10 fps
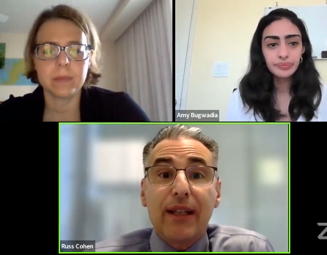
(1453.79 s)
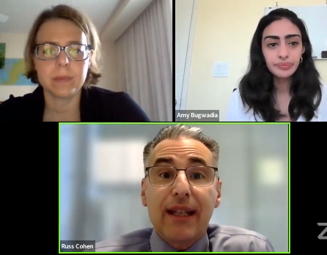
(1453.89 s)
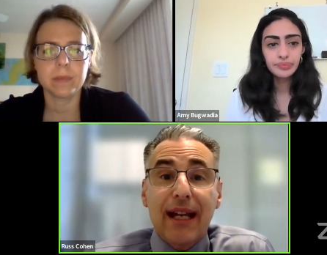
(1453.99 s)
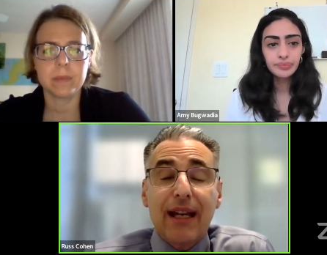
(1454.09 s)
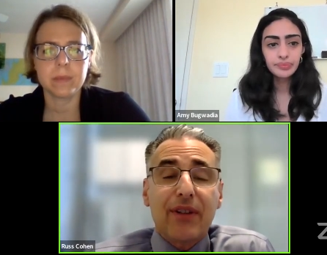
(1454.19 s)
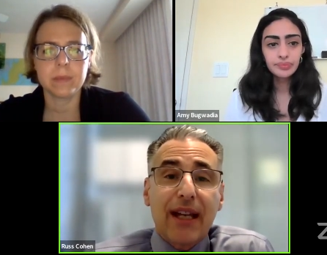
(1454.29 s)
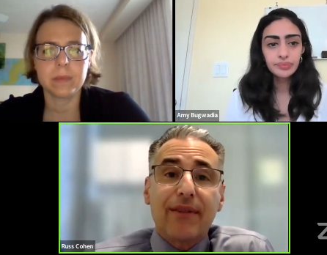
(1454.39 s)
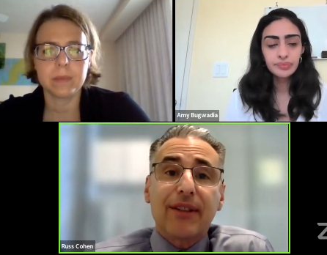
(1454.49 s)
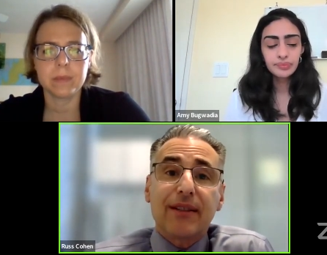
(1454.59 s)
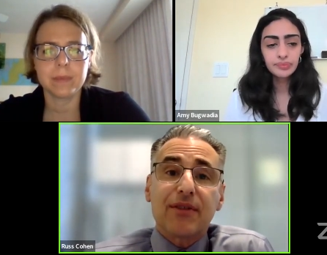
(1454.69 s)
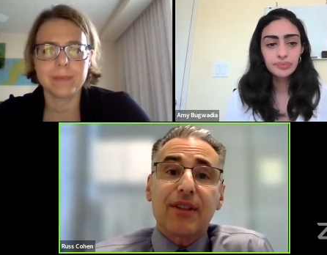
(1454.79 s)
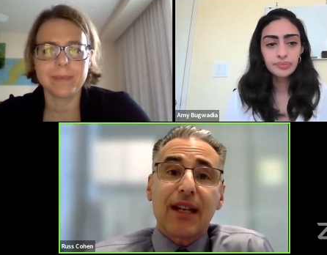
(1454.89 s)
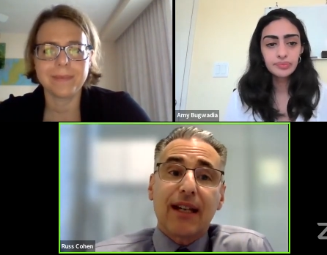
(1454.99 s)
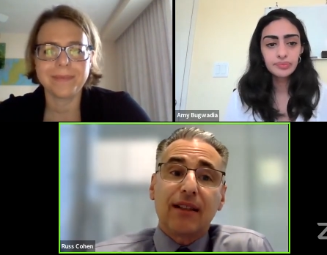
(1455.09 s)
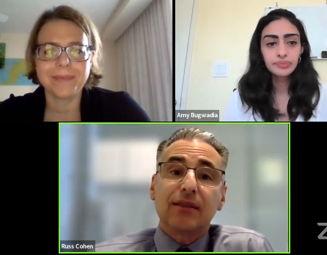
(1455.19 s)
Speaker 1: we have evidence
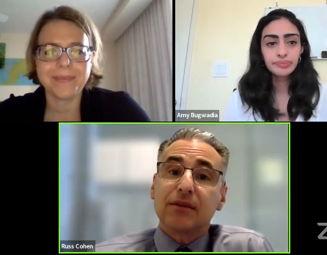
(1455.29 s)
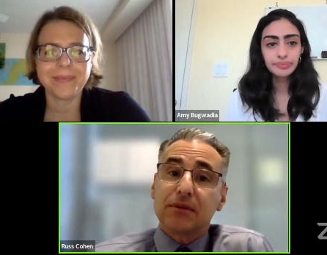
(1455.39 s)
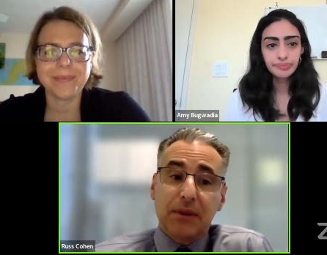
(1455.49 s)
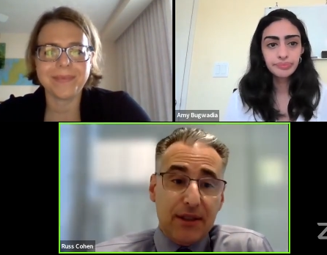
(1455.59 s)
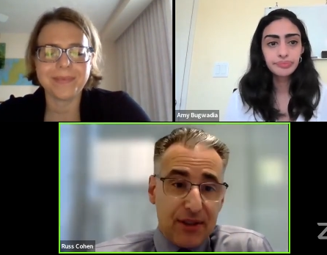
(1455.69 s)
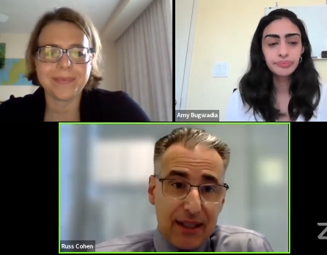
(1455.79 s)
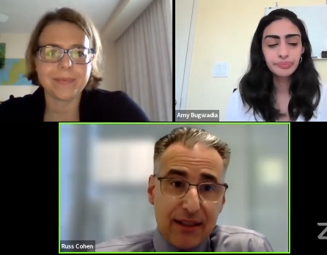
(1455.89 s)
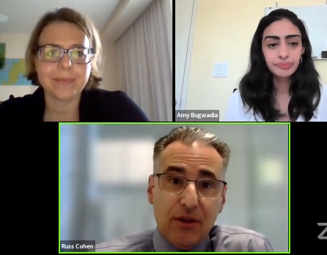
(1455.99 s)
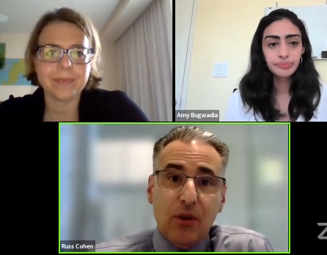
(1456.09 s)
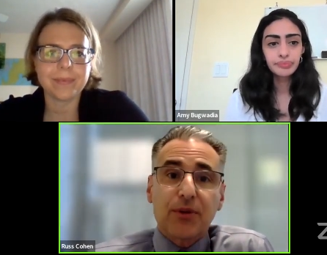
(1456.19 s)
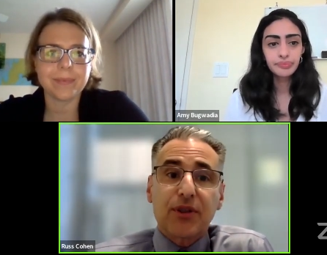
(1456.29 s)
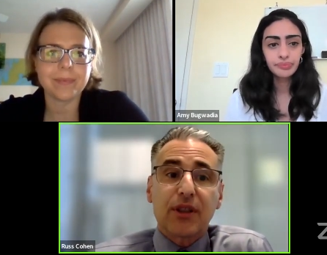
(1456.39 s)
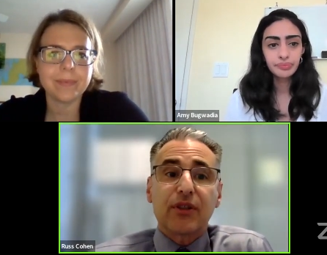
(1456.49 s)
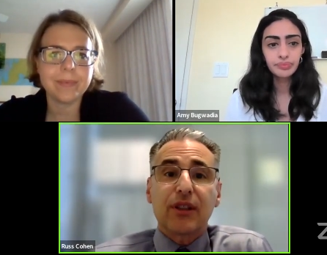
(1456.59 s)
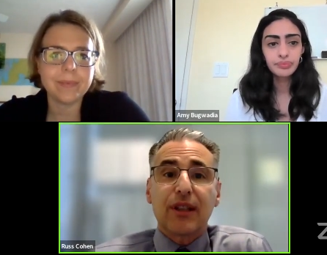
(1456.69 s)
that let's say in
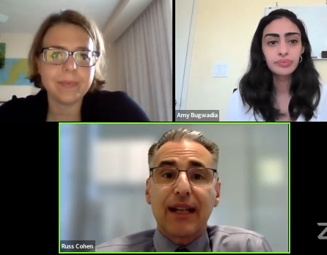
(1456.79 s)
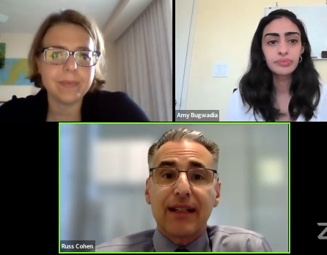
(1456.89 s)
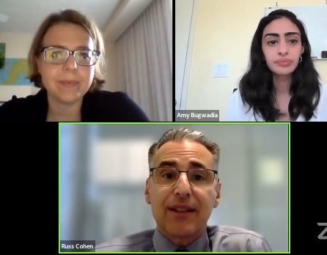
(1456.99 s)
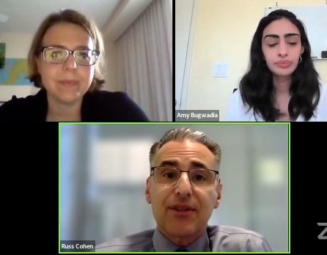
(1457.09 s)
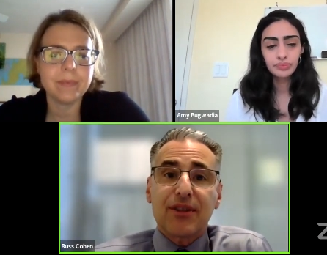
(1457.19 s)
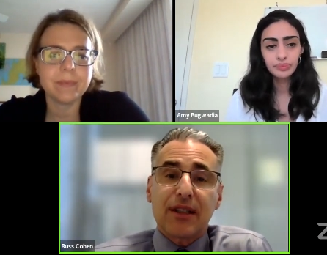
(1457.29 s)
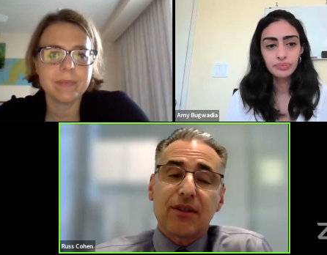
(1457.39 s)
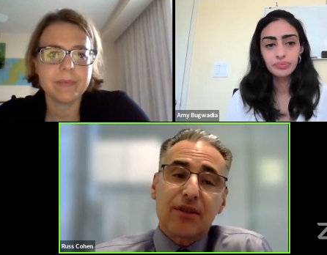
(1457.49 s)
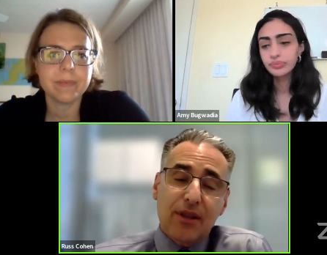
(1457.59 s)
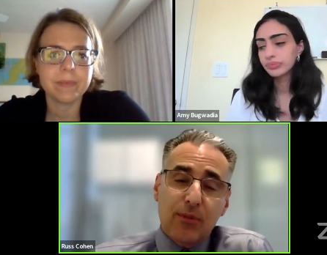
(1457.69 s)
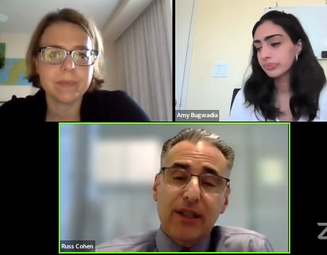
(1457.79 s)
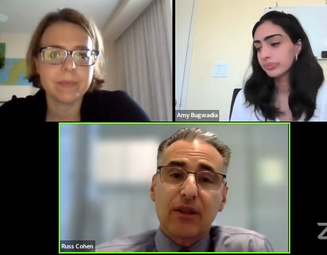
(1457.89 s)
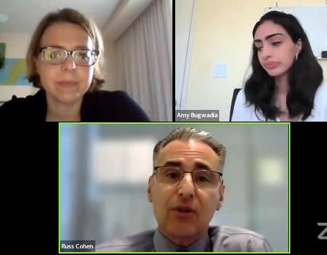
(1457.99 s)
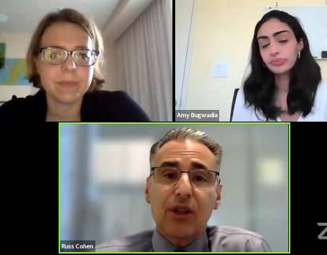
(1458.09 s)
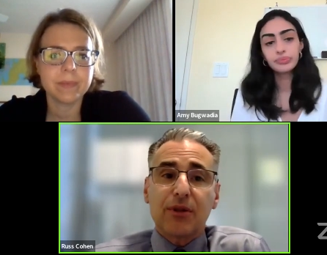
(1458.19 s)
ulcerative colitis and somewhat in
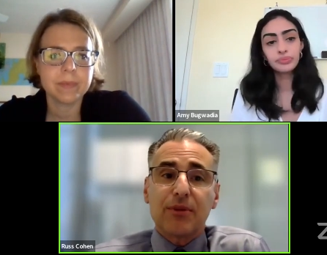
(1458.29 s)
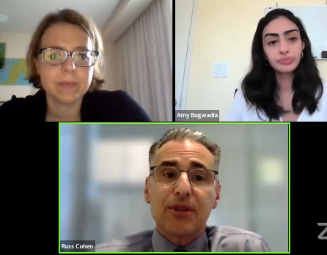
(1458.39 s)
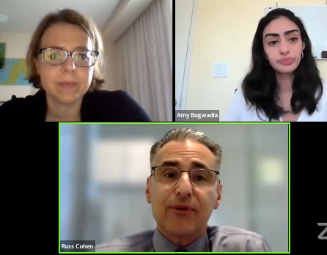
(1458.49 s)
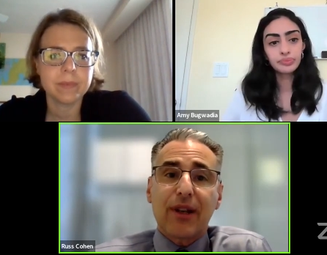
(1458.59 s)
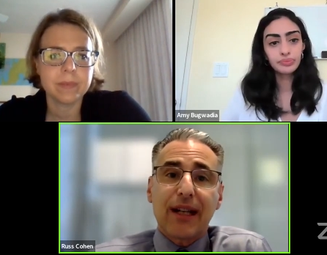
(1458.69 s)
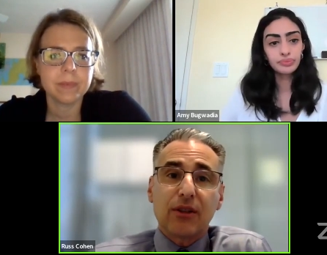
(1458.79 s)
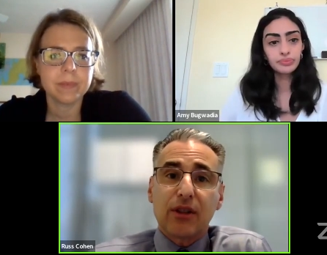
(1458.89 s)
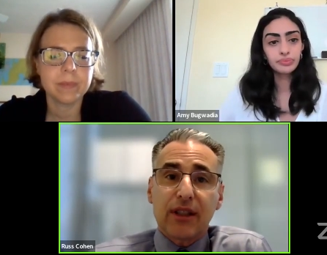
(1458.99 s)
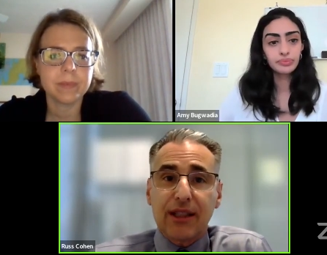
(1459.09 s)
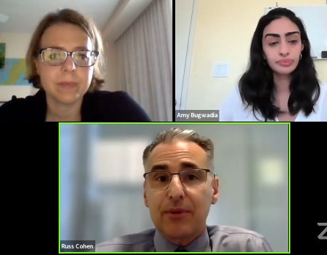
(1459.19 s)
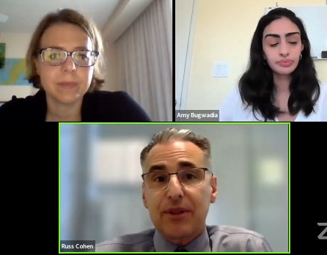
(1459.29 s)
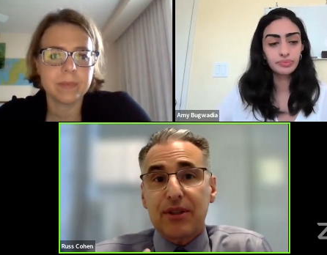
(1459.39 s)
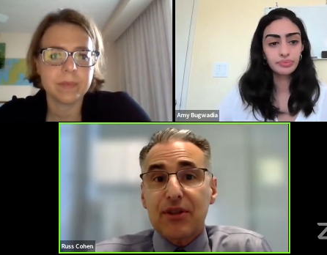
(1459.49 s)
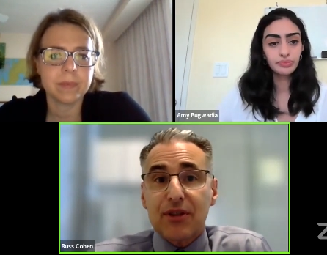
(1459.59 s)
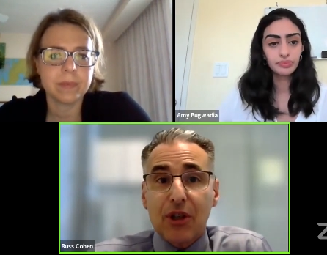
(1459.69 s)
crohn's if i look in with a
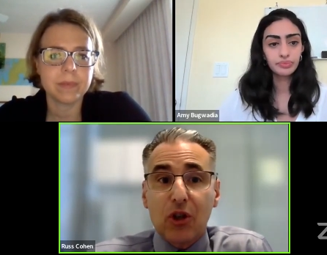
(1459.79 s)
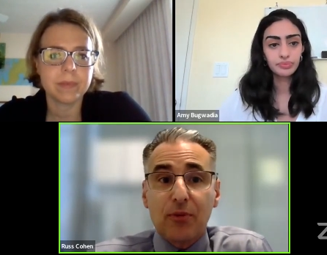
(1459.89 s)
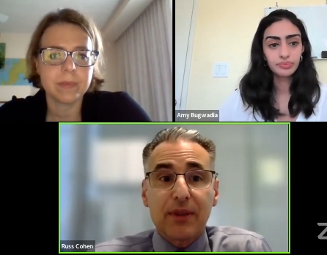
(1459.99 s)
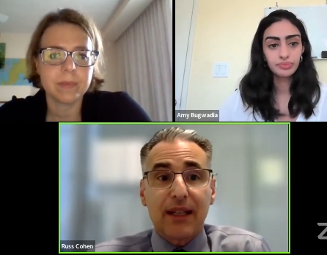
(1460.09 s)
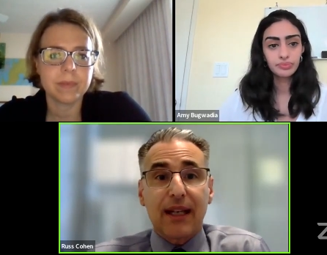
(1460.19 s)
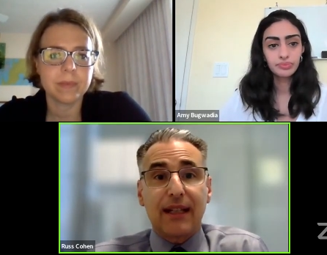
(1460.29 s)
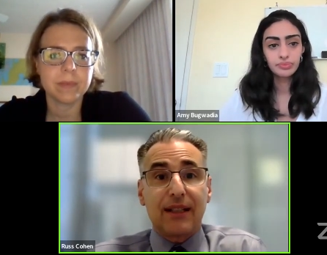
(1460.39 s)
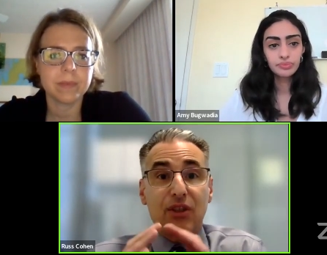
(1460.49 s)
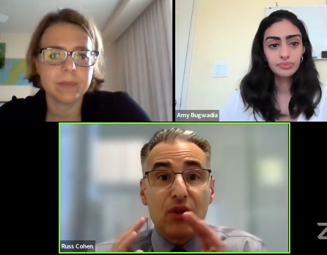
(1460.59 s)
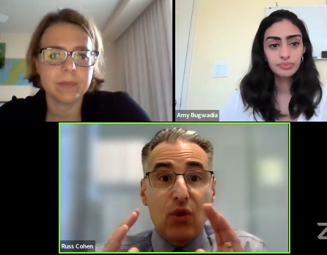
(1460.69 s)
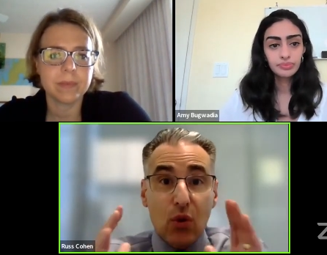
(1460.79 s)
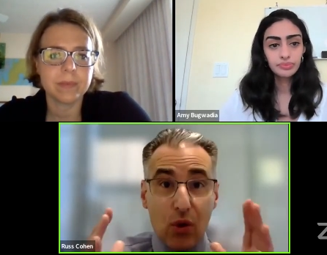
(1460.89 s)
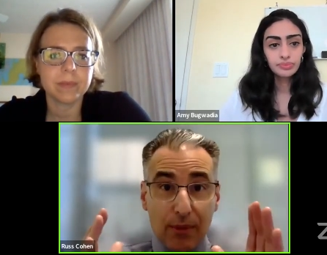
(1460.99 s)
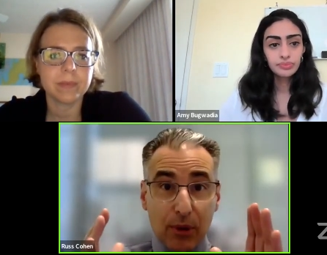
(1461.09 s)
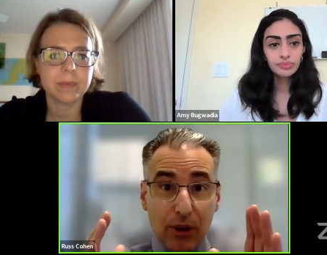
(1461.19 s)
scope and it's
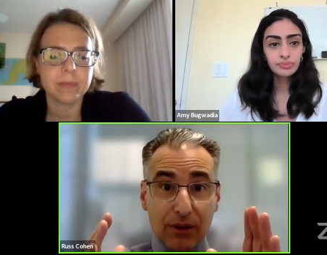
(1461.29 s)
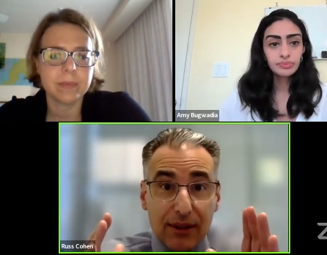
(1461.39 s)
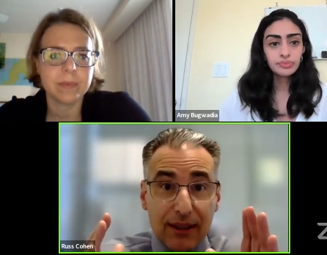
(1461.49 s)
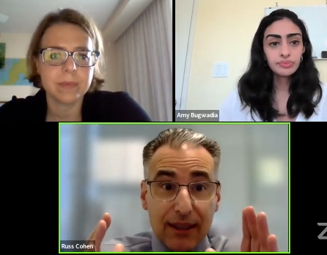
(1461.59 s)
normal